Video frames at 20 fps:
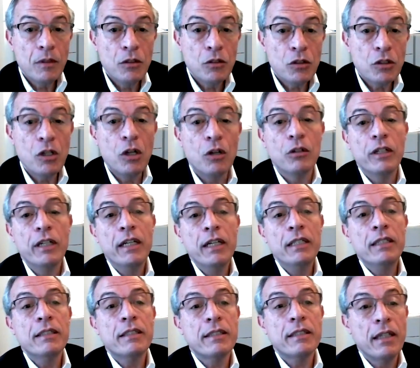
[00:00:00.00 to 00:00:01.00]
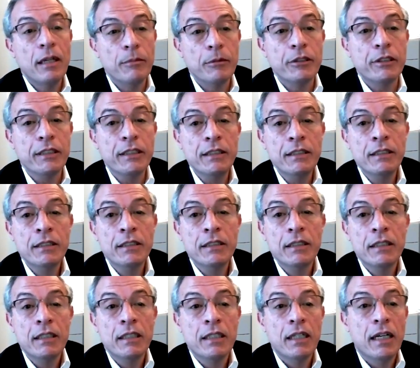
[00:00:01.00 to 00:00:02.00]
So in summary,
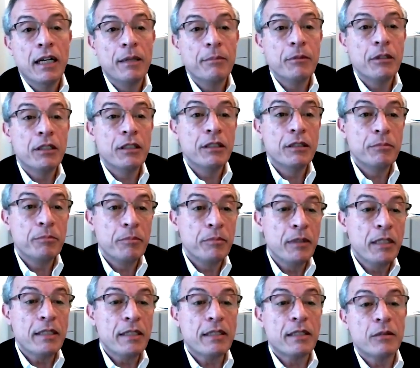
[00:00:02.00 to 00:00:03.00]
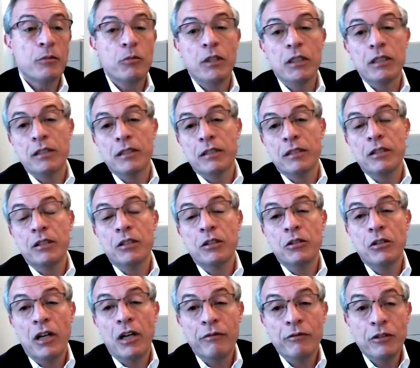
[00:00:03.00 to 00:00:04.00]
I'm going to list what
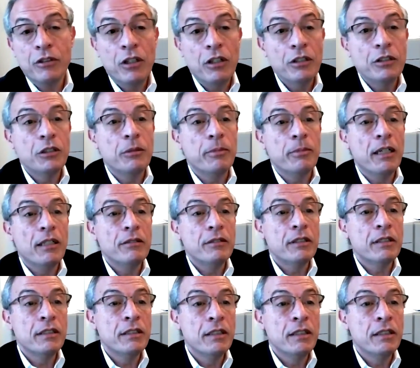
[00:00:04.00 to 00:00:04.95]
I've talked about.